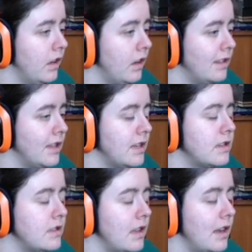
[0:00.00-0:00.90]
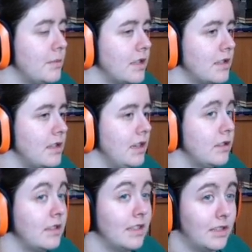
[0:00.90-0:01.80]
and this is the M16.
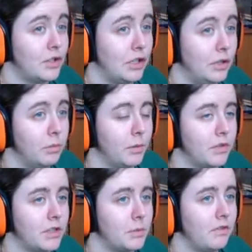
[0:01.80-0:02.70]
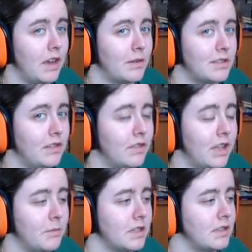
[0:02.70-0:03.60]
So this is two blueprints we've now seen for the
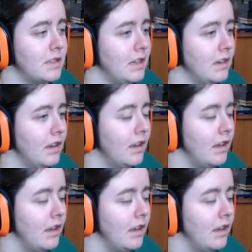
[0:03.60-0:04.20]
M16.